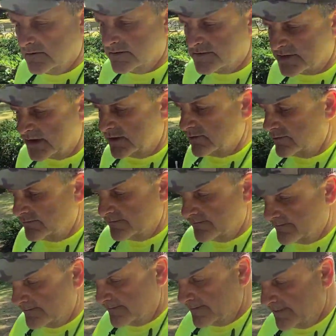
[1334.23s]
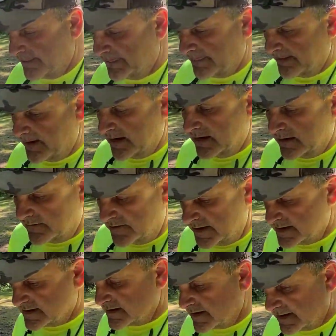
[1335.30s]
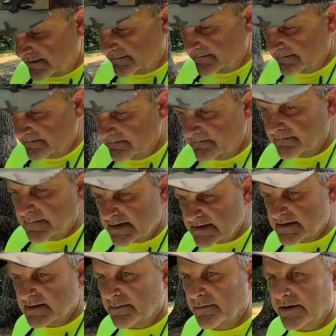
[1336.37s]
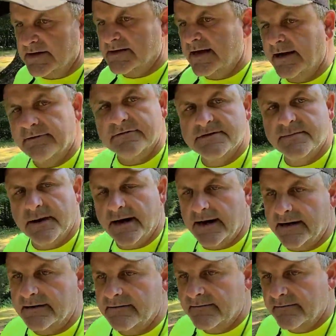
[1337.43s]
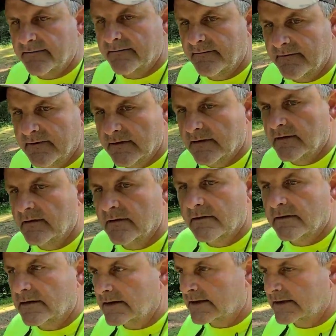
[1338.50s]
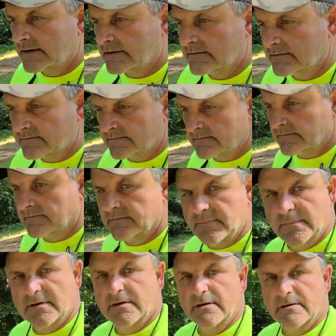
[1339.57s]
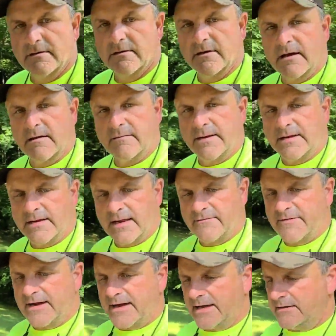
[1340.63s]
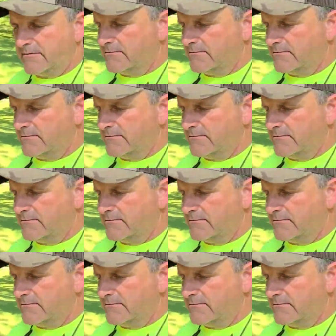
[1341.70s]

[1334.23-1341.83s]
So this is a pretty sacred spot. I mean, they've got,